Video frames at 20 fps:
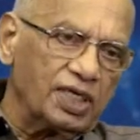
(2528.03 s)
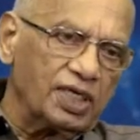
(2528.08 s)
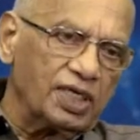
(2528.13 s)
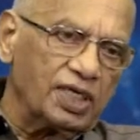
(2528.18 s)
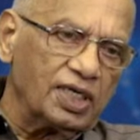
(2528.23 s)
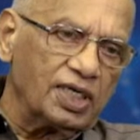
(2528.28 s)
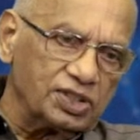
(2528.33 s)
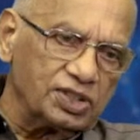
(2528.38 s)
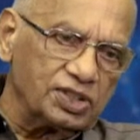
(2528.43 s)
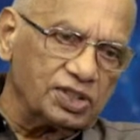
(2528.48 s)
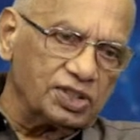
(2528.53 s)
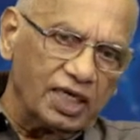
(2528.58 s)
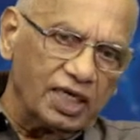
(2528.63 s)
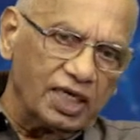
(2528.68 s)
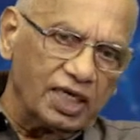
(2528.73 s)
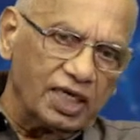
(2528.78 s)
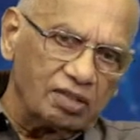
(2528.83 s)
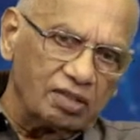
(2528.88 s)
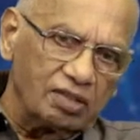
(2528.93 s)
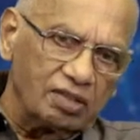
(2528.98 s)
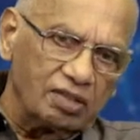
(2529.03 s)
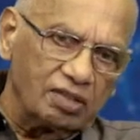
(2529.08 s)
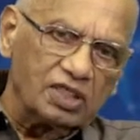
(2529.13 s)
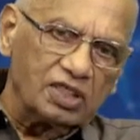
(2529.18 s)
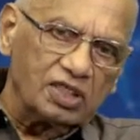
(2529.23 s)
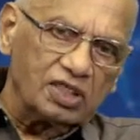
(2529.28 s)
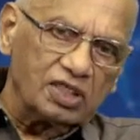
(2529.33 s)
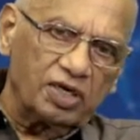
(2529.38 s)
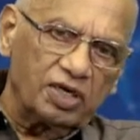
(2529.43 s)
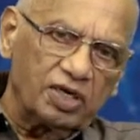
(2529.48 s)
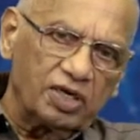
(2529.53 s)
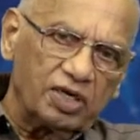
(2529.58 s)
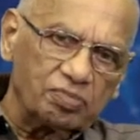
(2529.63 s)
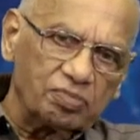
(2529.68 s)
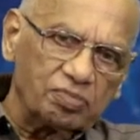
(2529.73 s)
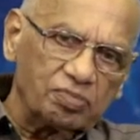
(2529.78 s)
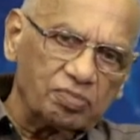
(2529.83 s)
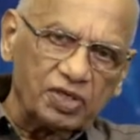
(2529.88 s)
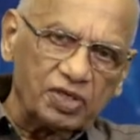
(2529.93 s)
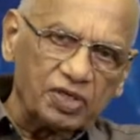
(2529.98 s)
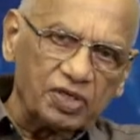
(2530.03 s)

it does is taking the venous blood from the